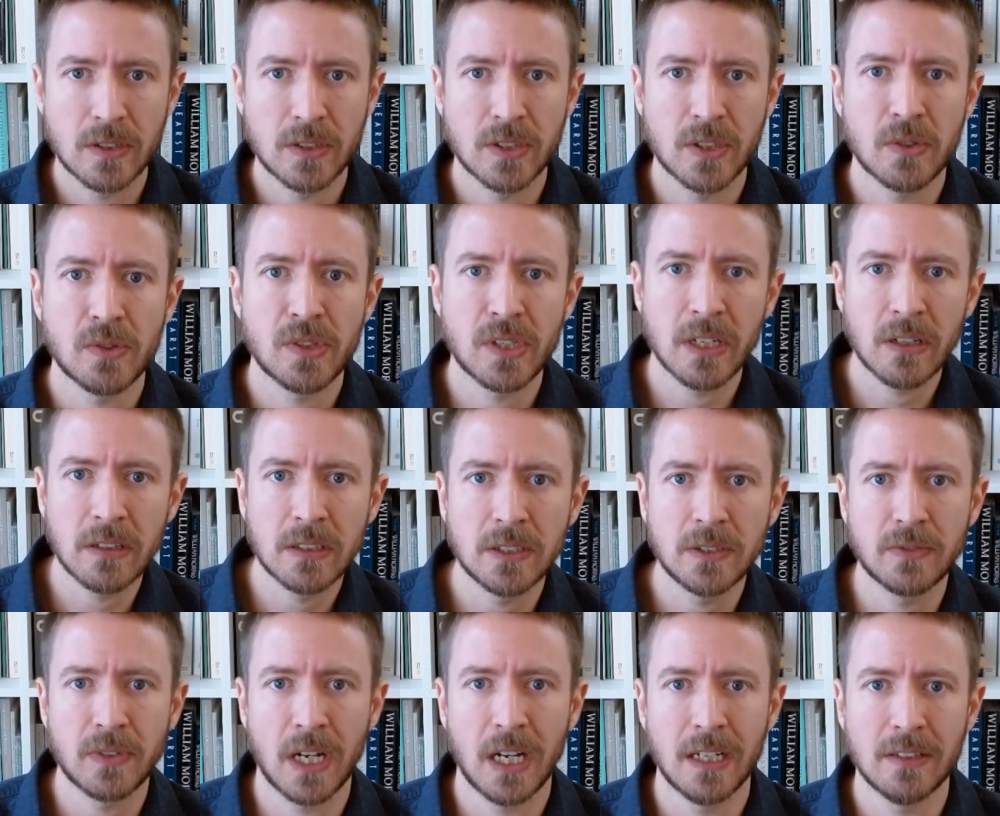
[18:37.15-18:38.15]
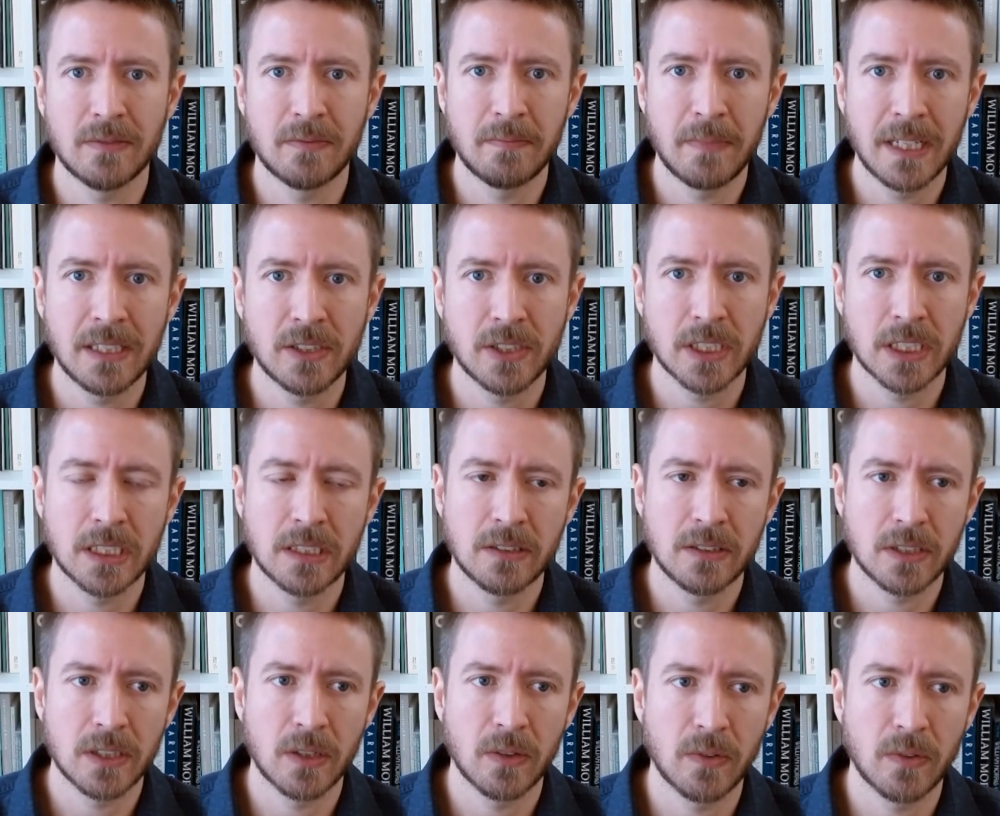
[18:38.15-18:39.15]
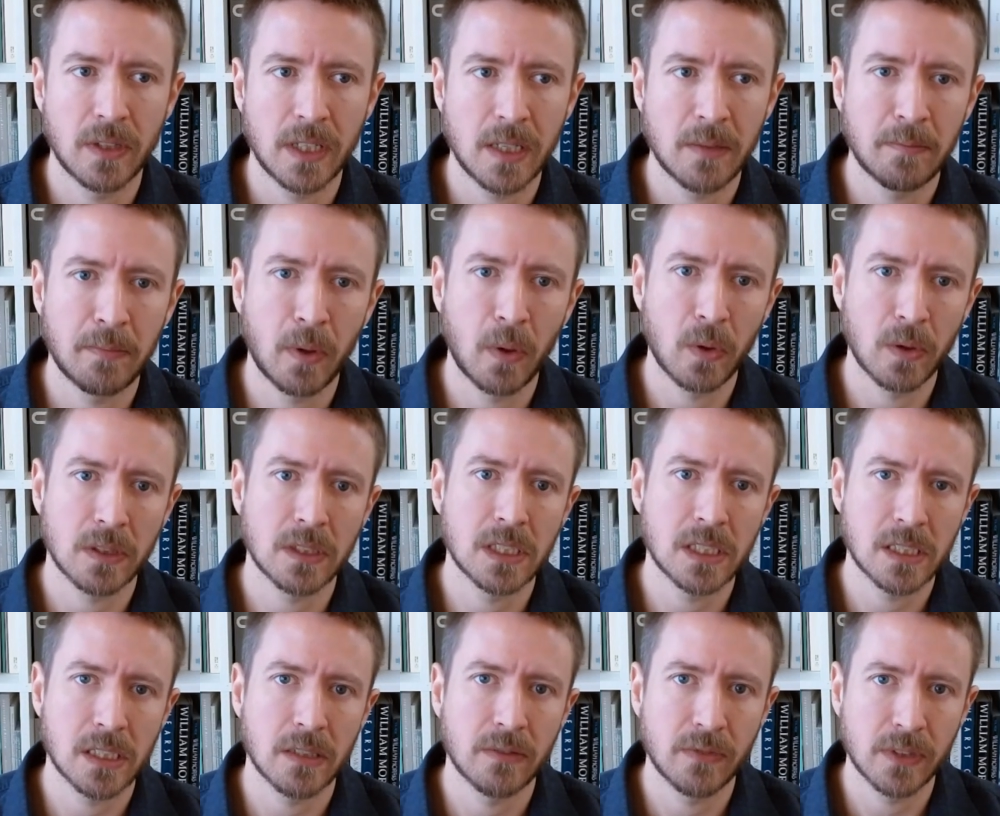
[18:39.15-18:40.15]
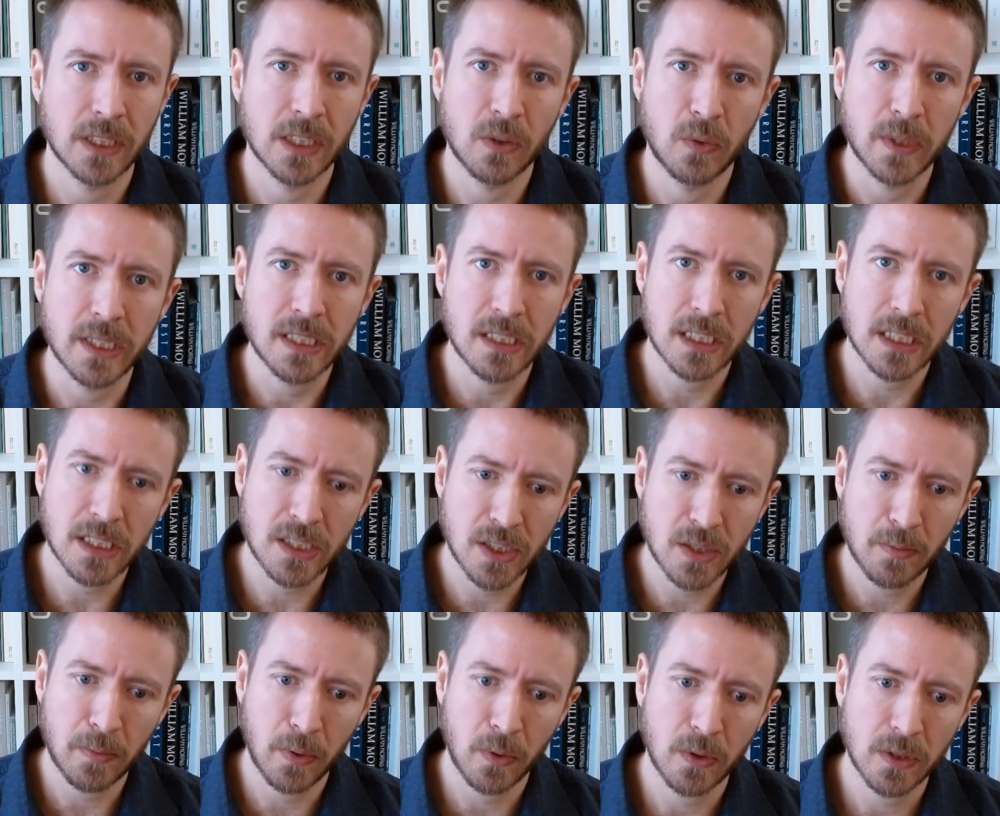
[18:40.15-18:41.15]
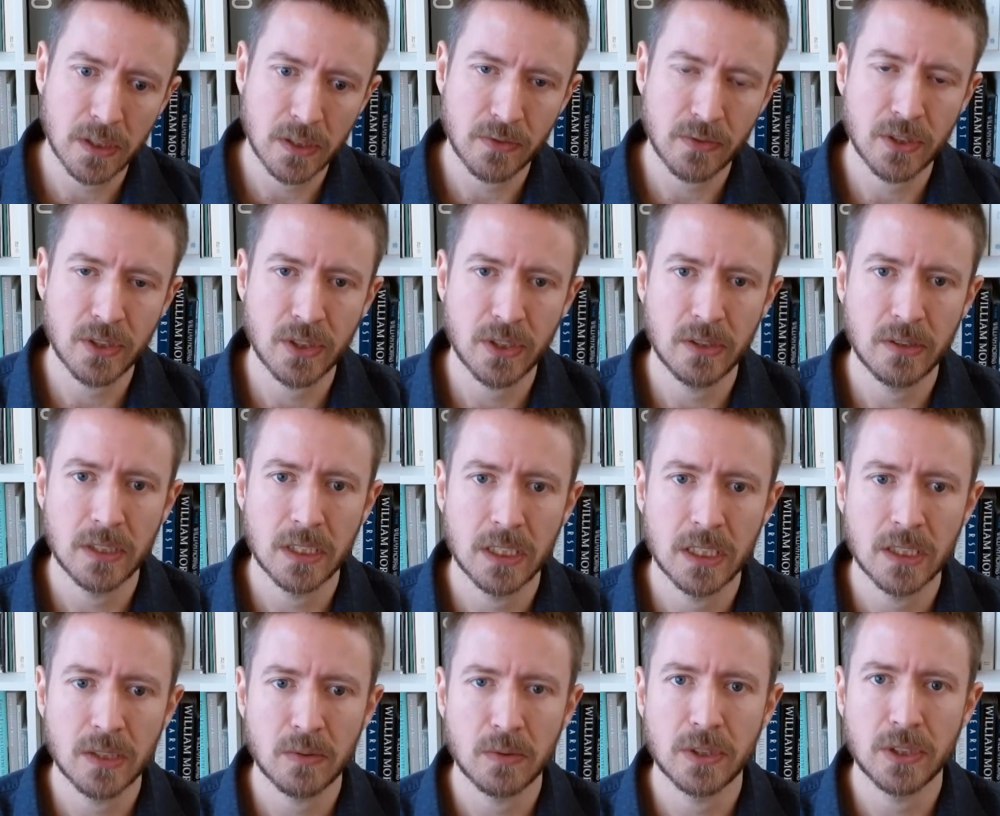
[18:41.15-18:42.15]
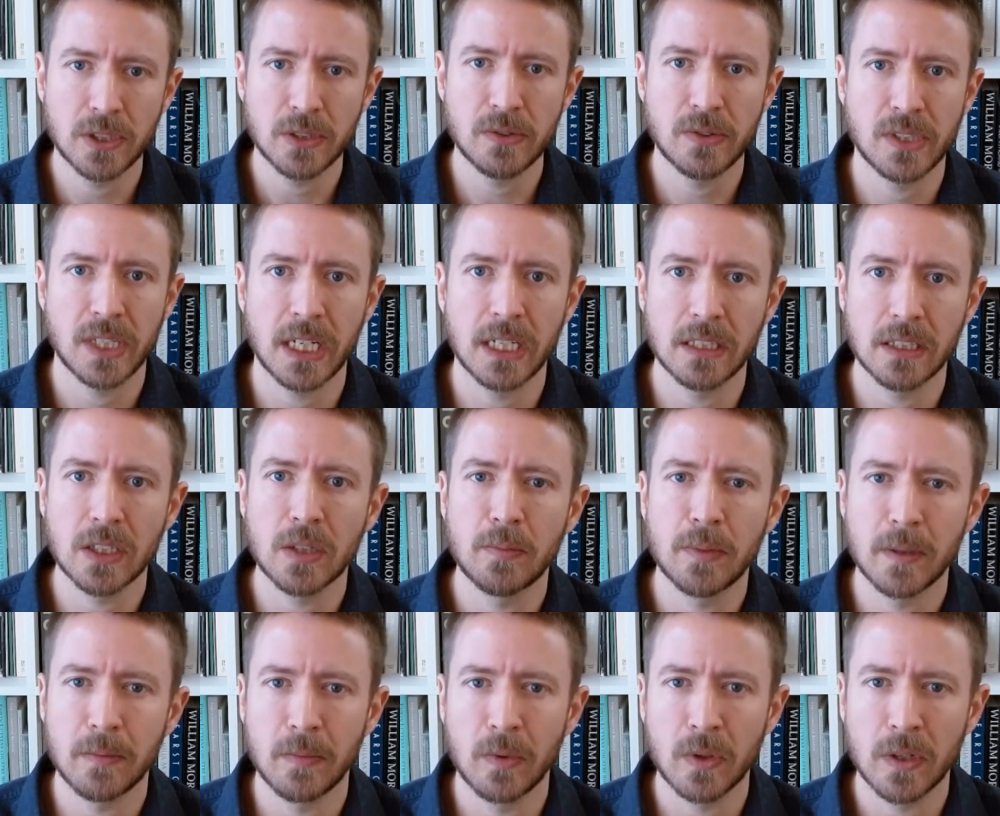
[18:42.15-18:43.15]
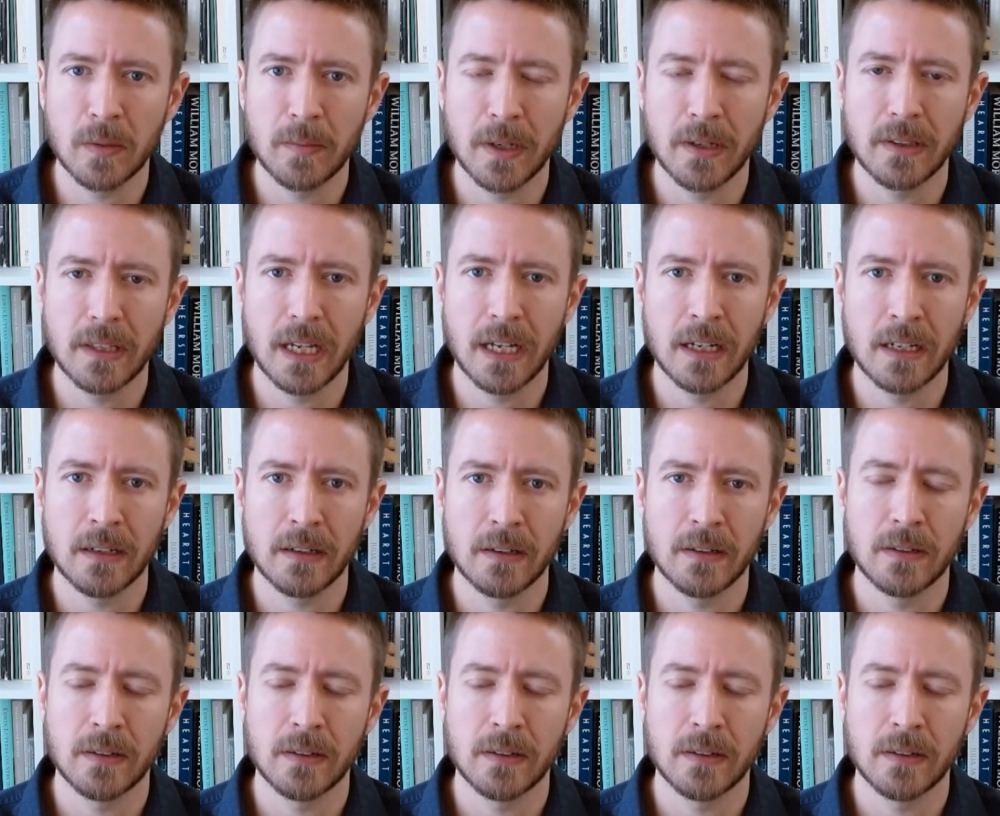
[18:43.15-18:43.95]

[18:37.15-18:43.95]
So, Sara, you've kind of mentioned, you know, the importance of linguistic supports for students. Would you say a little bit more about that?